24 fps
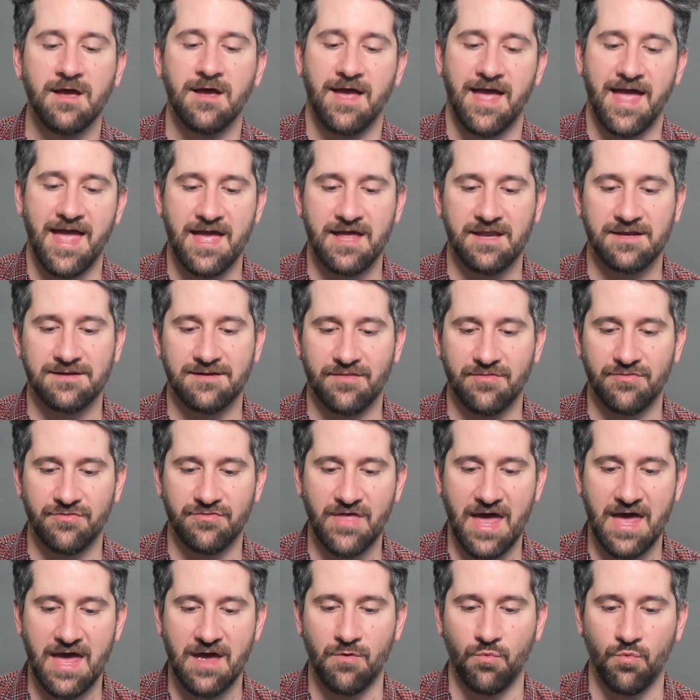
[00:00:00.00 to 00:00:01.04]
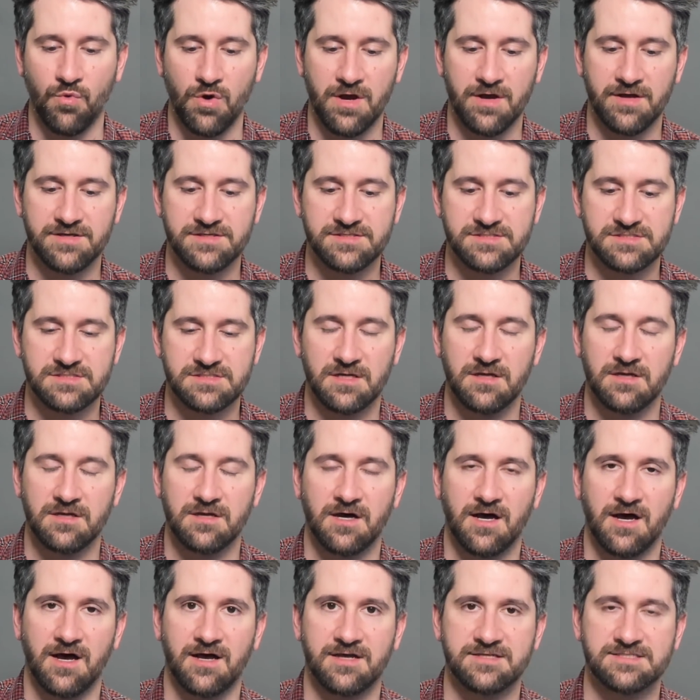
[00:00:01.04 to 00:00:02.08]
and that was
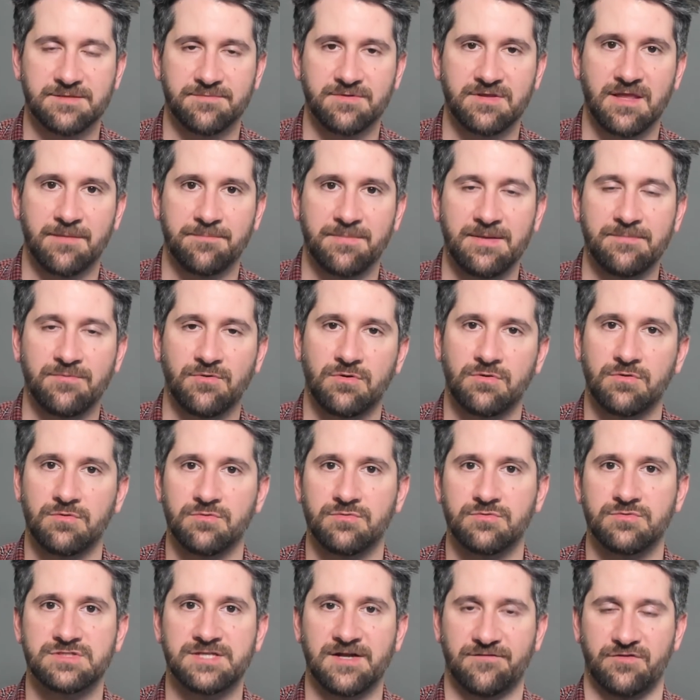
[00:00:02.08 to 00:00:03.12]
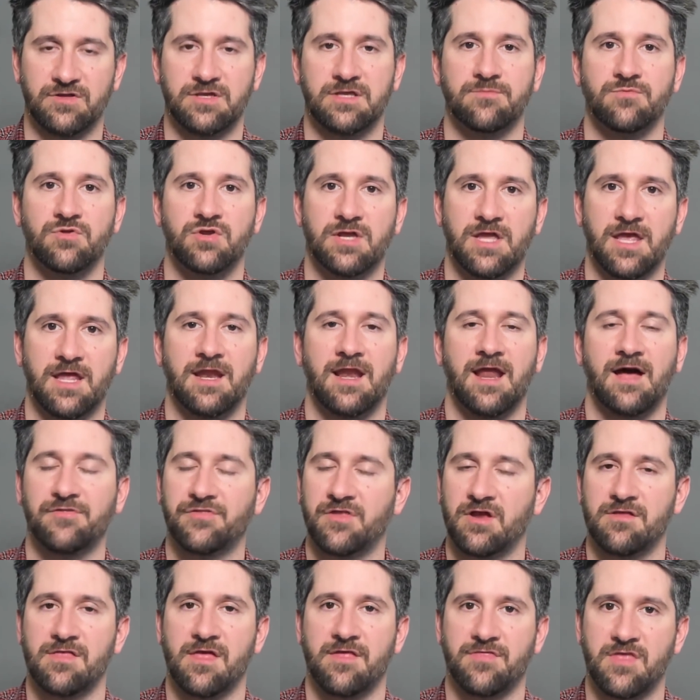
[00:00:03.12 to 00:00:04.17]
uh, something that people definitely communicated out
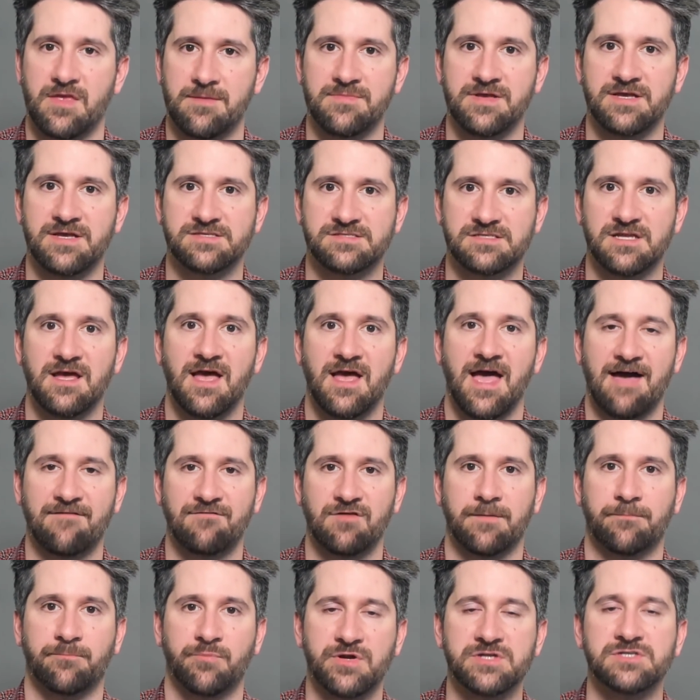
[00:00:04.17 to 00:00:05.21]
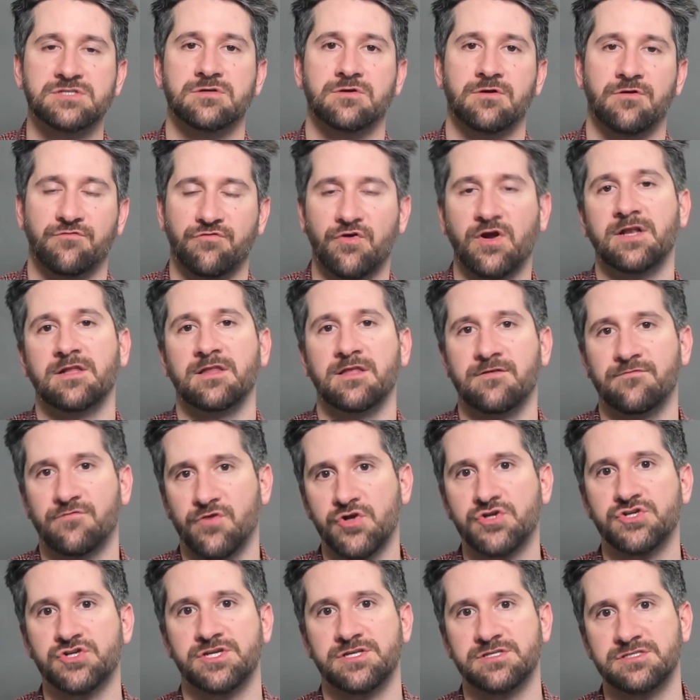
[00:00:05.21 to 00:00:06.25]
there that they missed having printer friendly
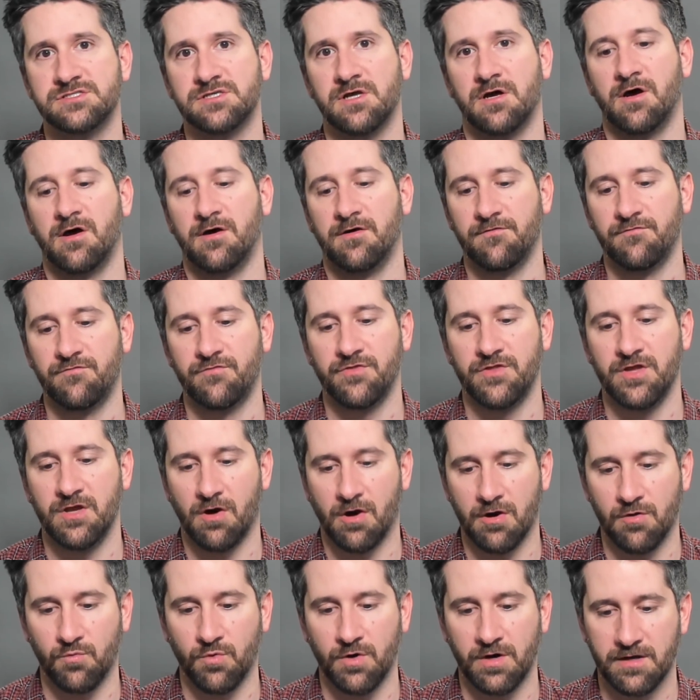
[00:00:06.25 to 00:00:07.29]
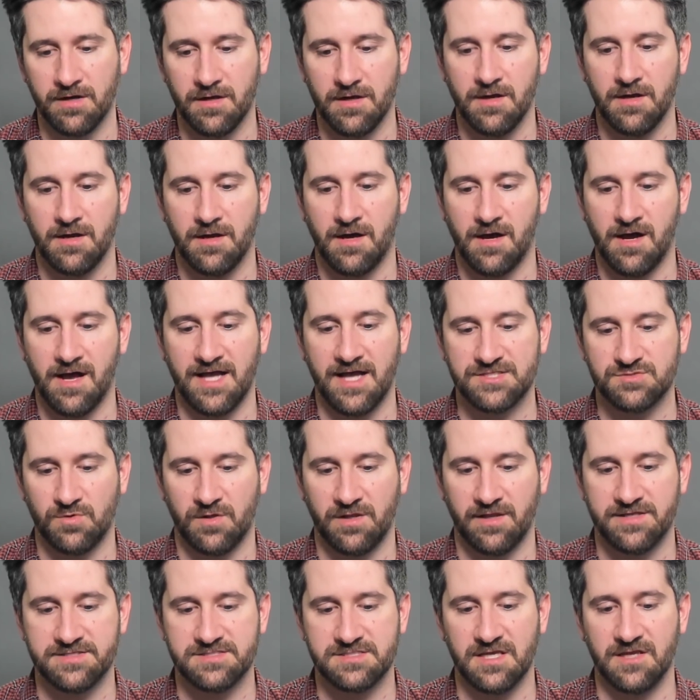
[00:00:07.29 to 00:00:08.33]
versions of the artwork uh, as
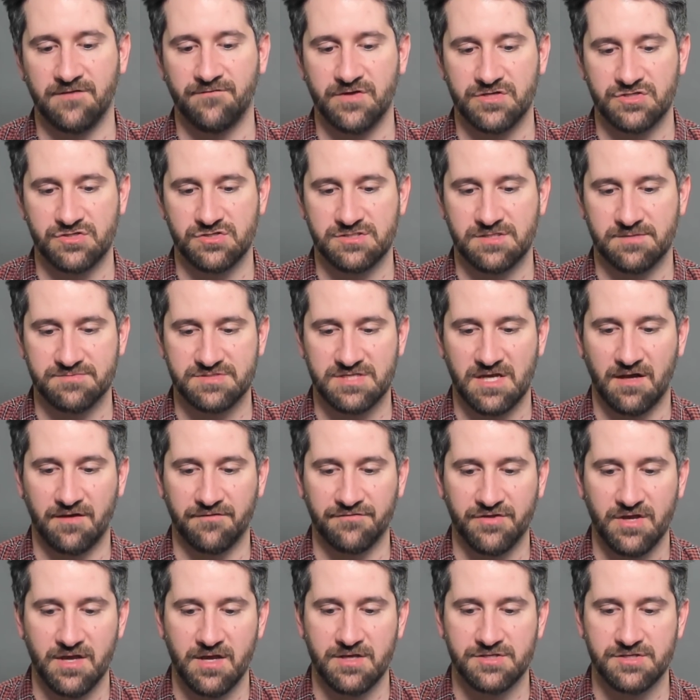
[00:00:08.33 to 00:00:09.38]
well as the adventures themselves.